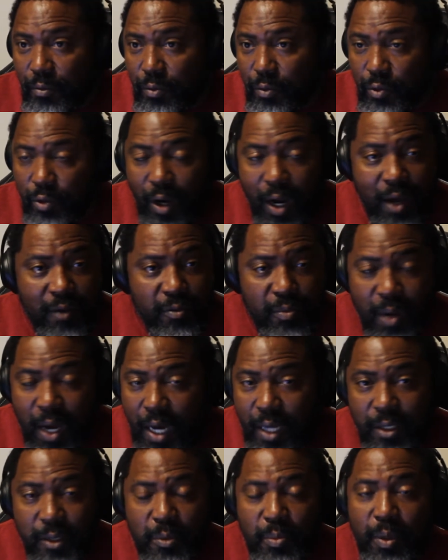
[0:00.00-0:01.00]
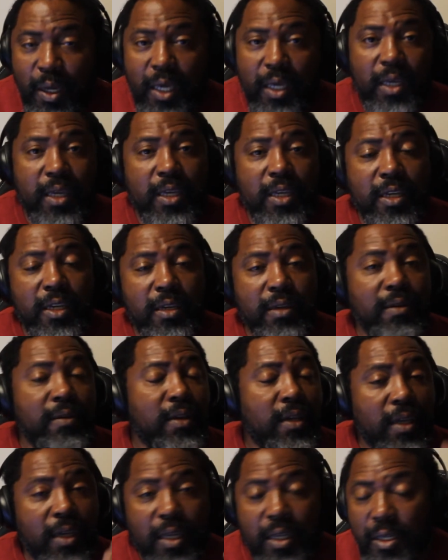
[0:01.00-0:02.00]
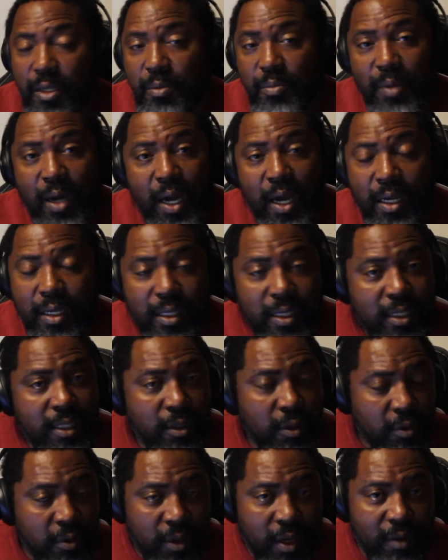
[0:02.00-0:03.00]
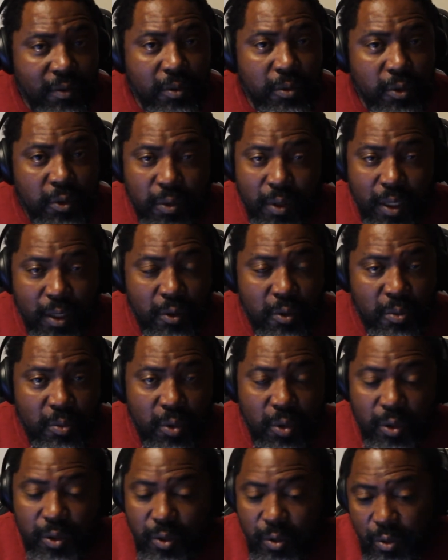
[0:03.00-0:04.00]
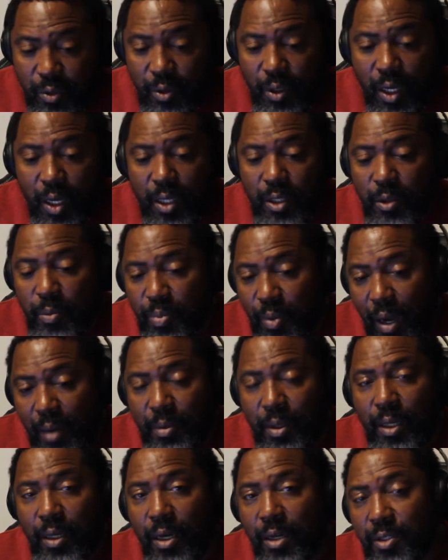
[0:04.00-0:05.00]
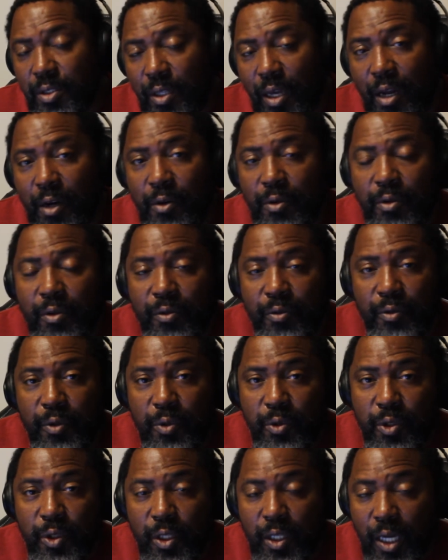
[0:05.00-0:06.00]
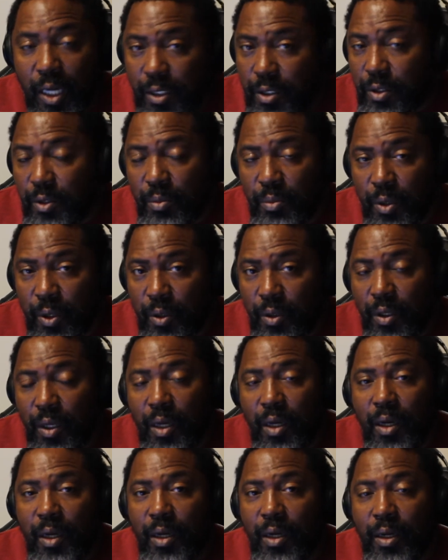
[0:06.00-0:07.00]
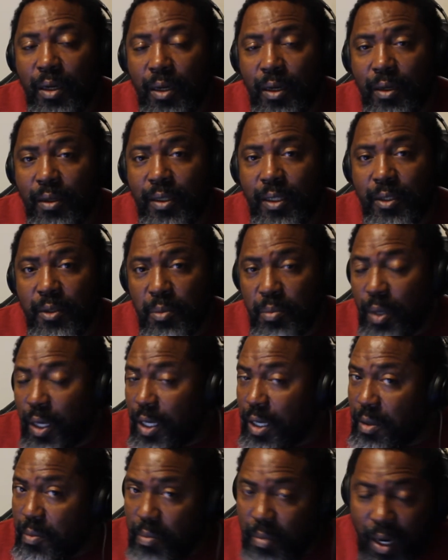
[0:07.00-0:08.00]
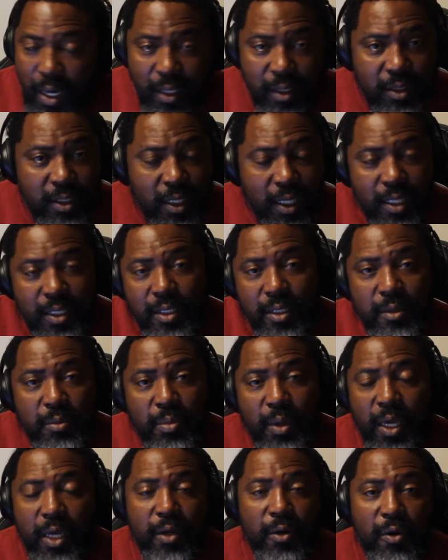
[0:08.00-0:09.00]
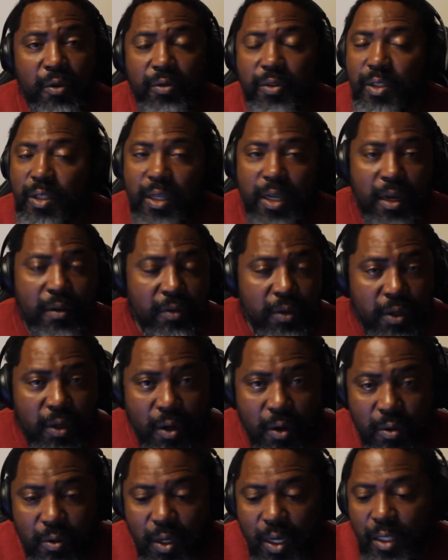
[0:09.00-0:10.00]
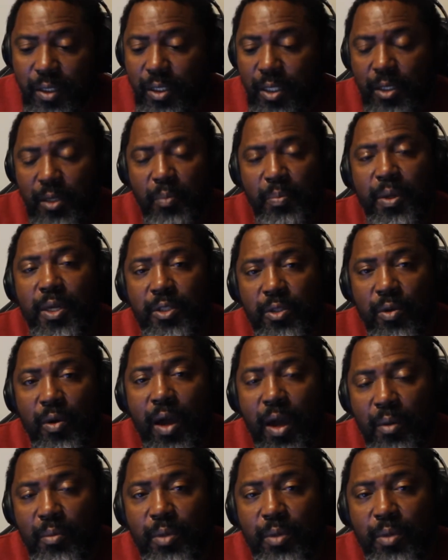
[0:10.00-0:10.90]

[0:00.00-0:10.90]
drive by this bank, he, in his mind, he ain't gonna never do that no more. So you probably lost out on a future customer. He might have changed his bank over. You never know. Just depends on how